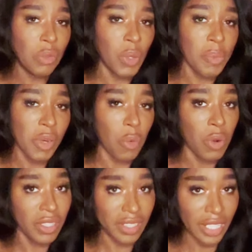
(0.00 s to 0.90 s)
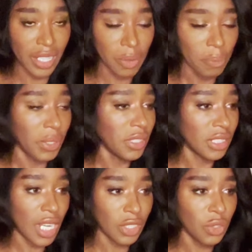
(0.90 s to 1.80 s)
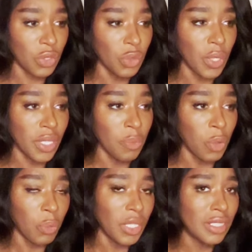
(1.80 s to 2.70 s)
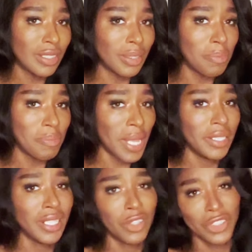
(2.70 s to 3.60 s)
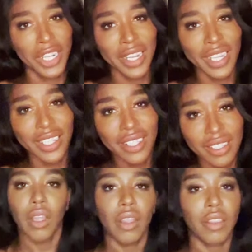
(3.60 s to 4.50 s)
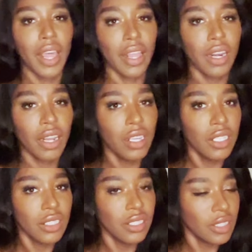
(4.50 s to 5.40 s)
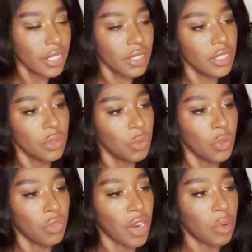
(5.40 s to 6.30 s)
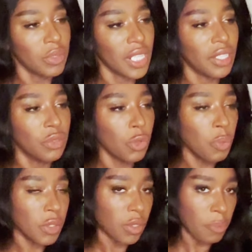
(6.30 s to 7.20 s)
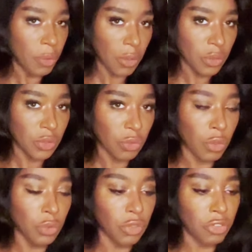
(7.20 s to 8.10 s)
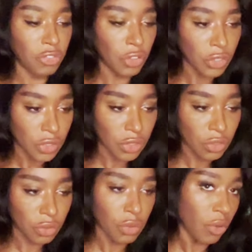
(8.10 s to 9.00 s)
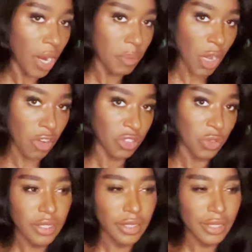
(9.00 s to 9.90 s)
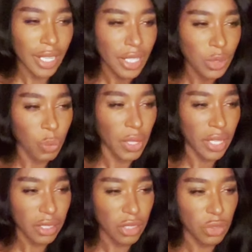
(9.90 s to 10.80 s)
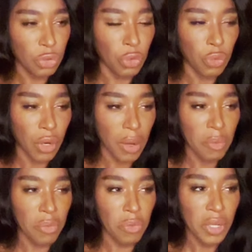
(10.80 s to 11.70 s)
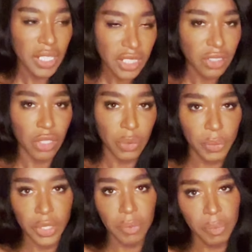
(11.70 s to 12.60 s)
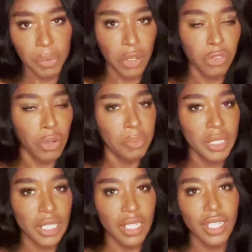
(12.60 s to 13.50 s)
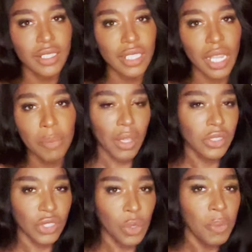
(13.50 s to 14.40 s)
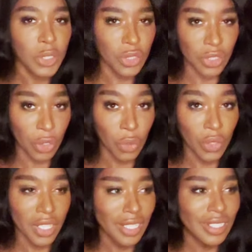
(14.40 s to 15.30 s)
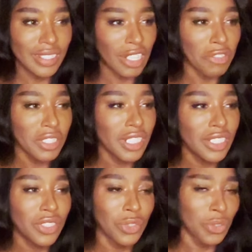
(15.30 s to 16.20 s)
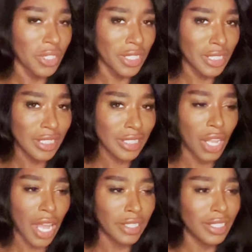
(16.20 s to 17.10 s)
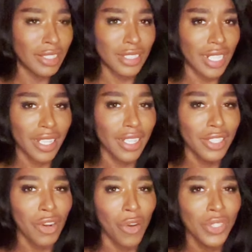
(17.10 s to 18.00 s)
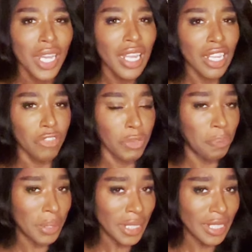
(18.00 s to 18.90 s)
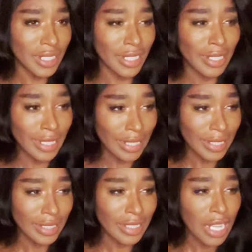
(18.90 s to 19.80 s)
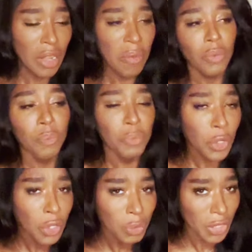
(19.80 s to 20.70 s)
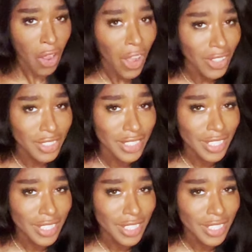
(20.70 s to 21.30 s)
women are one thing, but it's not so cute anymore when it's the men that are dying. Then, the 60s rolled around, and Truman Capote wrote the first true crime novel. That is when true crime really started becoming part of our media landscape. So much so that in the 70s, journalists had this saying called, if it bleeds, it leads. Murder was hot.